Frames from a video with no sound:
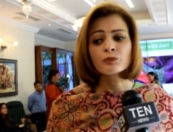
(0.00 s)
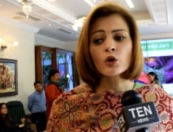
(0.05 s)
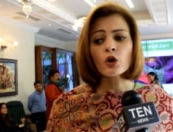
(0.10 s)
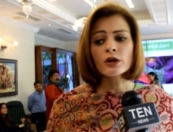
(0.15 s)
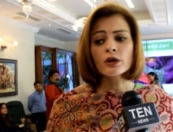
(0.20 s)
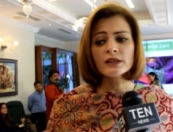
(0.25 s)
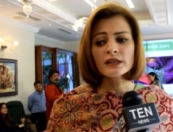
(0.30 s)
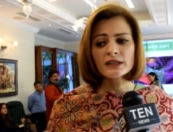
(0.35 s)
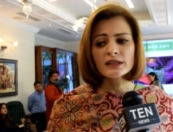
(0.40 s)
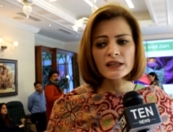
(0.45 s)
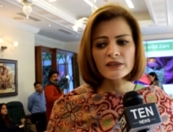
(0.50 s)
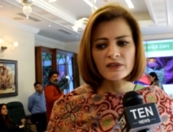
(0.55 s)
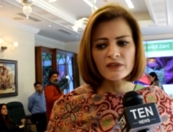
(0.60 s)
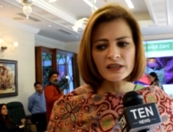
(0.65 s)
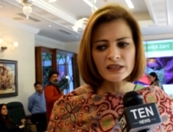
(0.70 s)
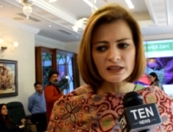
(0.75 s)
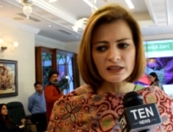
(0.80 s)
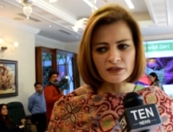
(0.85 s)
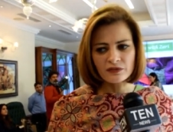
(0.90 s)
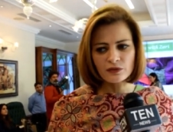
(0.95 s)
Or then they're
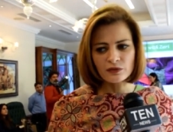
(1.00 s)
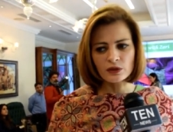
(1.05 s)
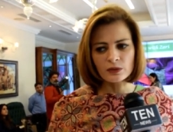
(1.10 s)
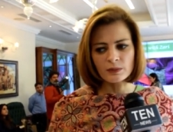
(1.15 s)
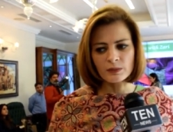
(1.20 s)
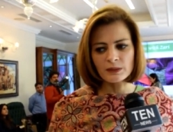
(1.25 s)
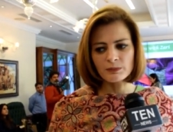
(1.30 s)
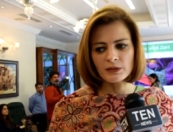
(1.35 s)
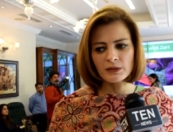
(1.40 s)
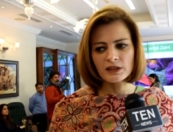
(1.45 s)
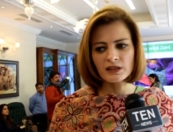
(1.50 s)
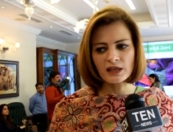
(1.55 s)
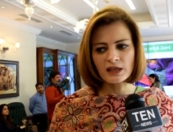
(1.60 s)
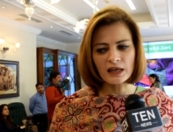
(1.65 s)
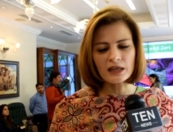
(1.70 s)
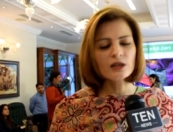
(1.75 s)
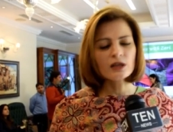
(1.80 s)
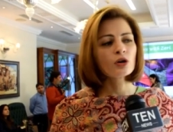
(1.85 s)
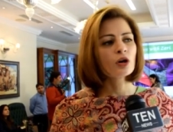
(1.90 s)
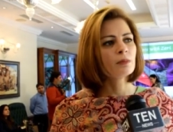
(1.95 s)
very different. Maybe the
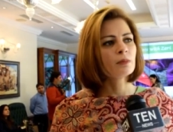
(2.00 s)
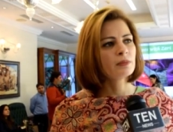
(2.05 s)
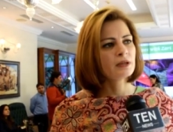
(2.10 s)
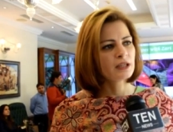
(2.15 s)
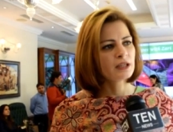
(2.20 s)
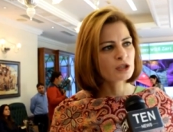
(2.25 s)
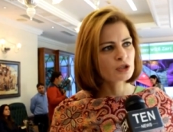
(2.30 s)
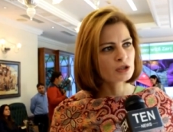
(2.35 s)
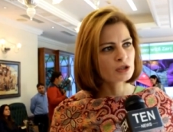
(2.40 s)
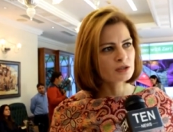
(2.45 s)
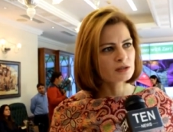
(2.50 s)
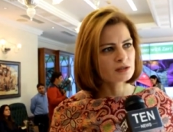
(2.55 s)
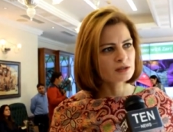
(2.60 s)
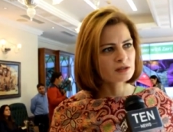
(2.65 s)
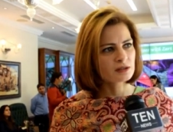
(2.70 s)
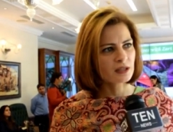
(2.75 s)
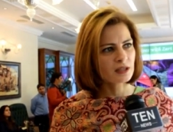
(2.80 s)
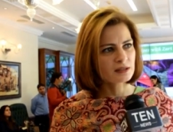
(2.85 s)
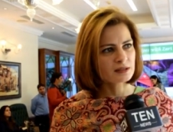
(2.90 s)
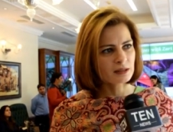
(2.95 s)
color
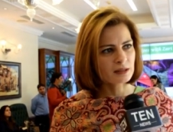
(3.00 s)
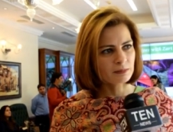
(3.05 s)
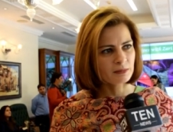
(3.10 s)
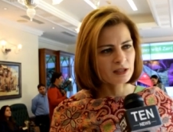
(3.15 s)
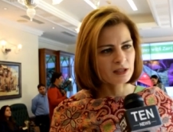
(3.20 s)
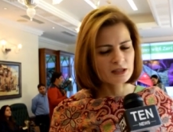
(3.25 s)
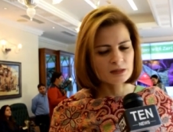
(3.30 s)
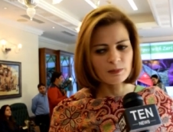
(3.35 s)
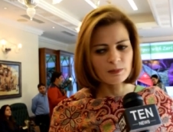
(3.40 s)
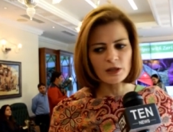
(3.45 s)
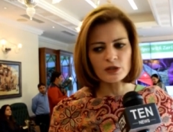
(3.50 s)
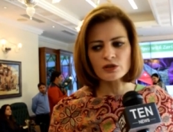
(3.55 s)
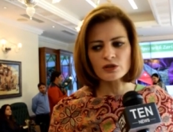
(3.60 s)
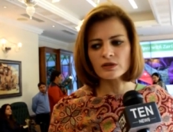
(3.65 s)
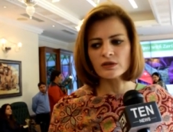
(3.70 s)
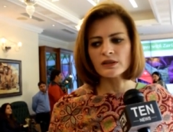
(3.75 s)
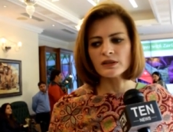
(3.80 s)
combinations are something special.